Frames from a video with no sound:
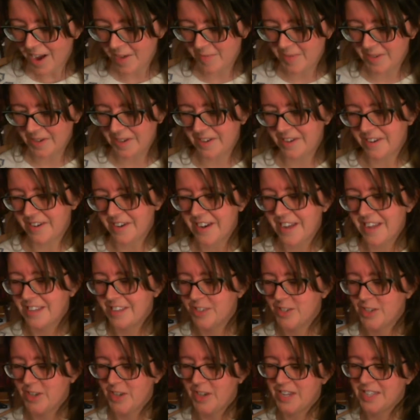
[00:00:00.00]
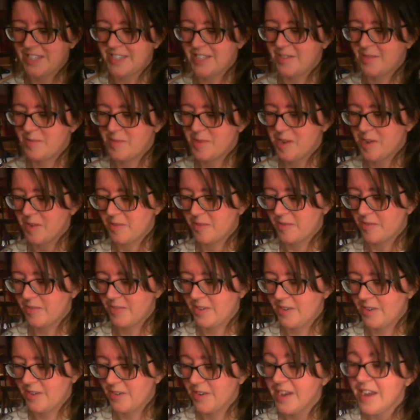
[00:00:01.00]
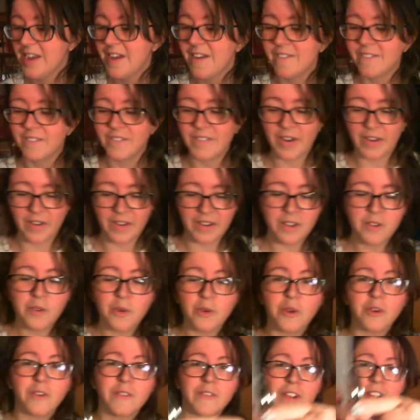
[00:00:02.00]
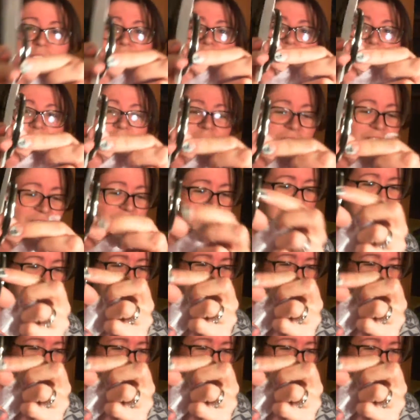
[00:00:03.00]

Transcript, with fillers: put it on and show you guys in the blog review. Very cool, very different.